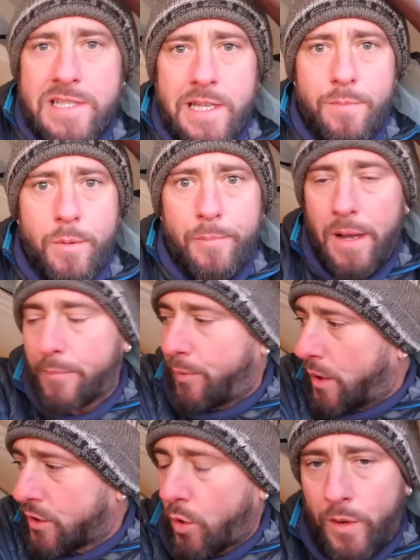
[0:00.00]
sleeping bag,
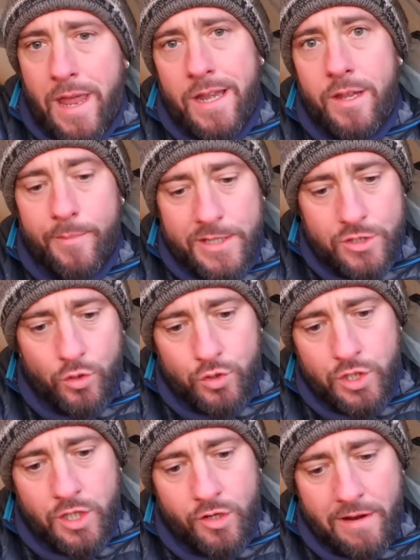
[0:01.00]
but I don't want any of me
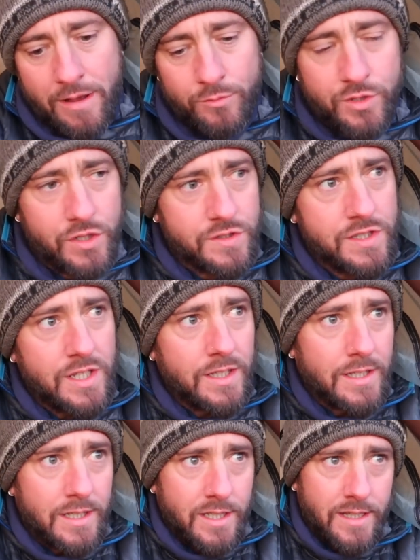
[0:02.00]
touching the ground because
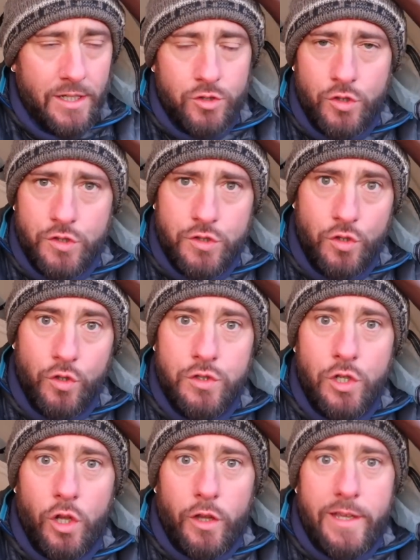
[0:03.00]
that just
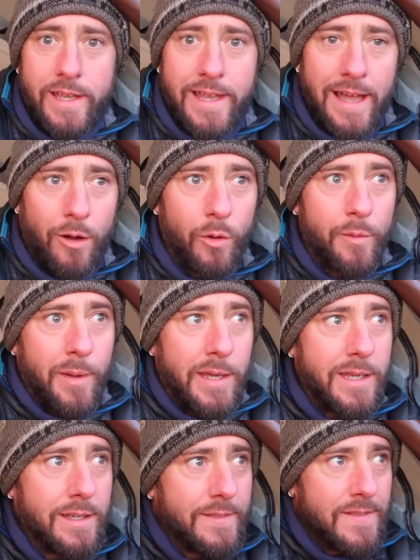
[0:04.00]
sucks all the heat out of
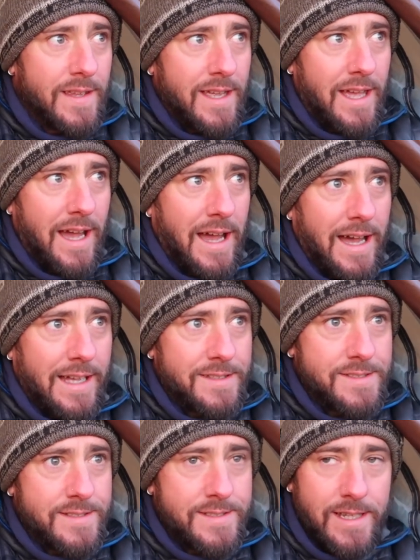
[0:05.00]
me.
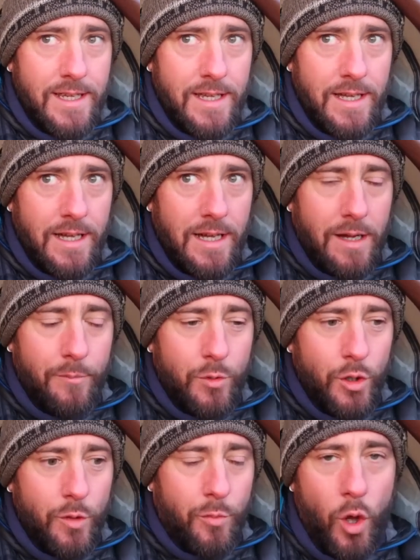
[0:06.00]
And I'm
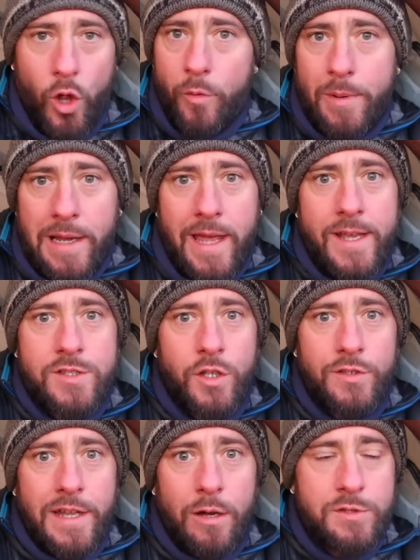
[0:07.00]
gonna put all my layers
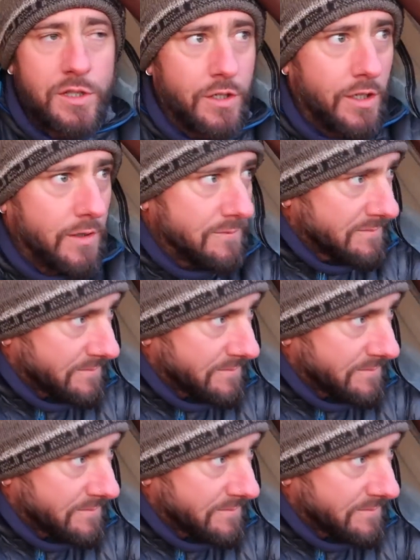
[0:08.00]
on now so that